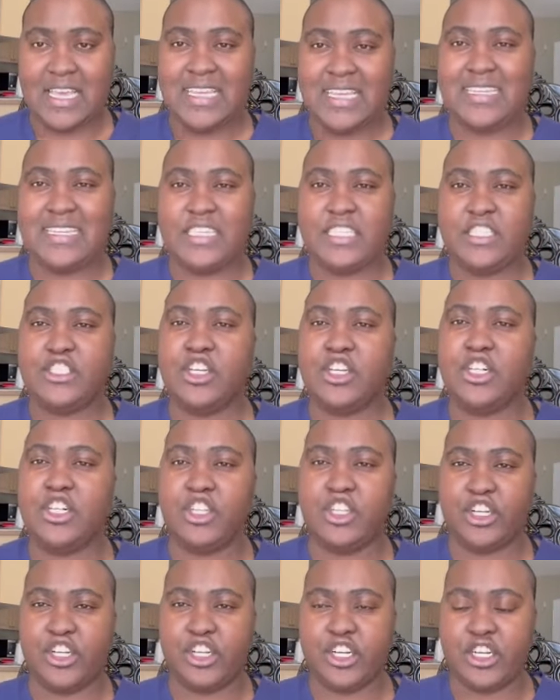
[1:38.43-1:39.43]
need to
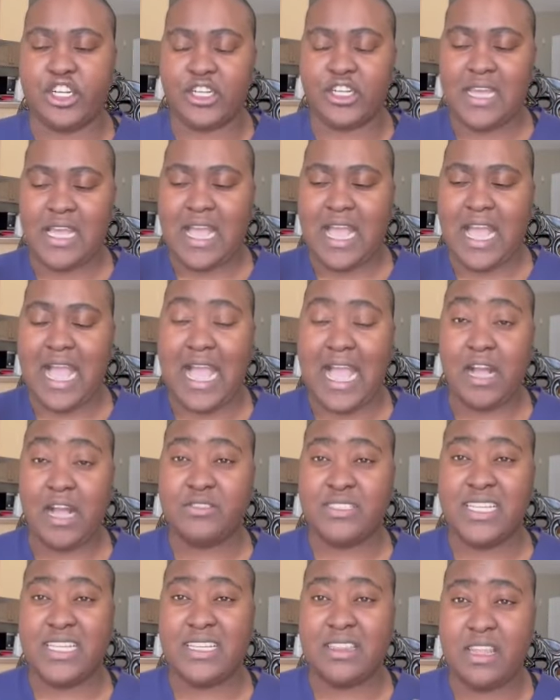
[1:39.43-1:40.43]
learn how
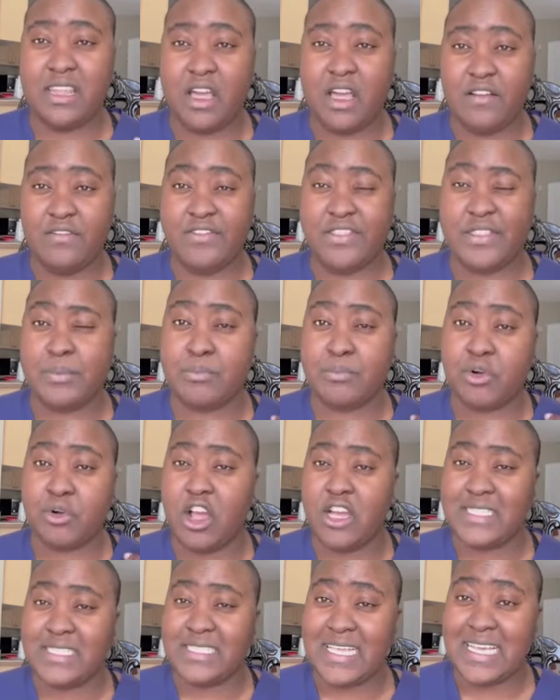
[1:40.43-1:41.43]
to love the
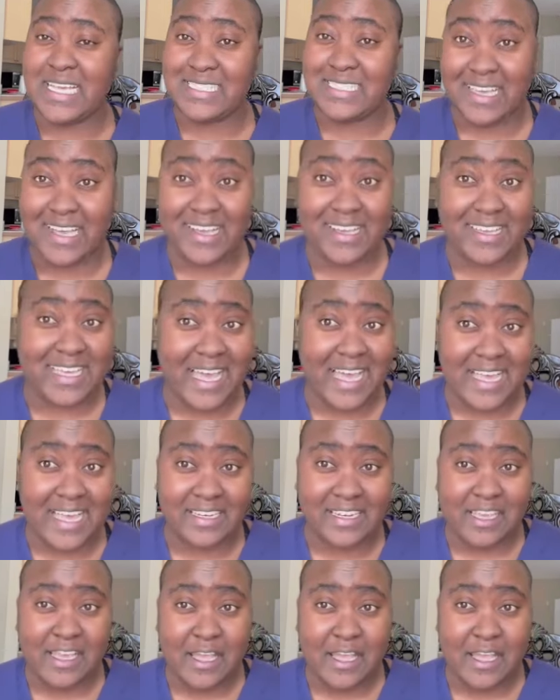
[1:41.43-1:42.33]
process again,